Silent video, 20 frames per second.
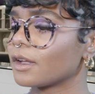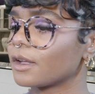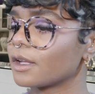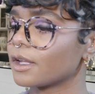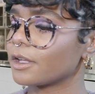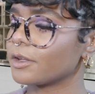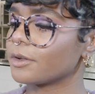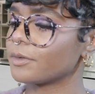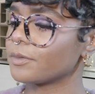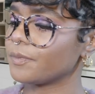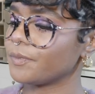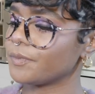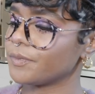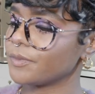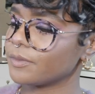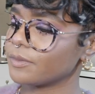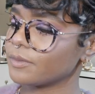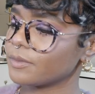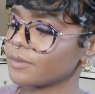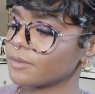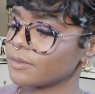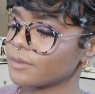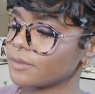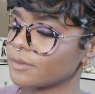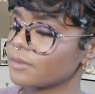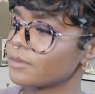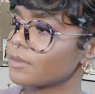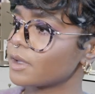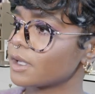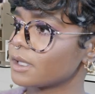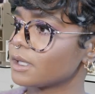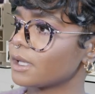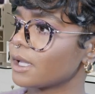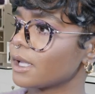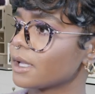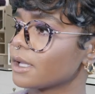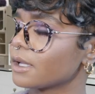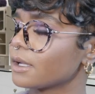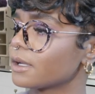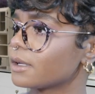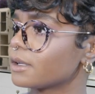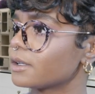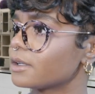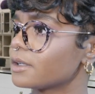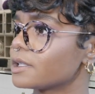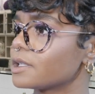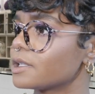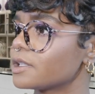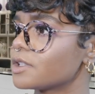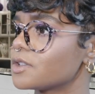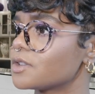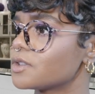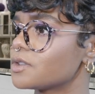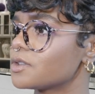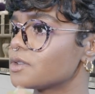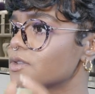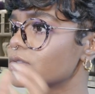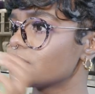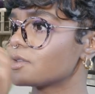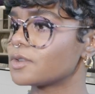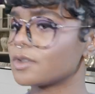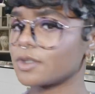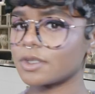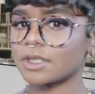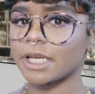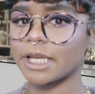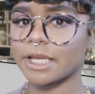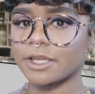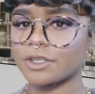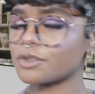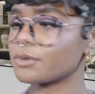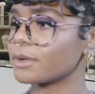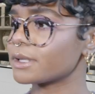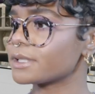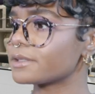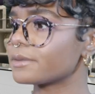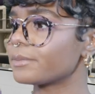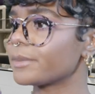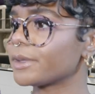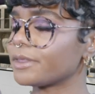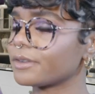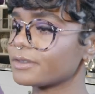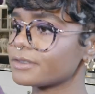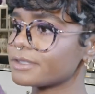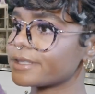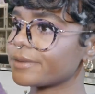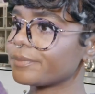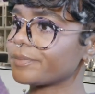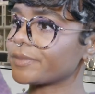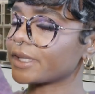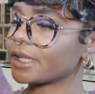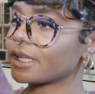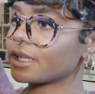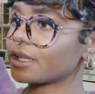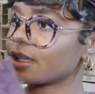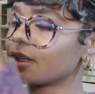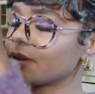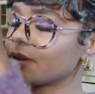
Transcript: Okay. Like twice a month or something.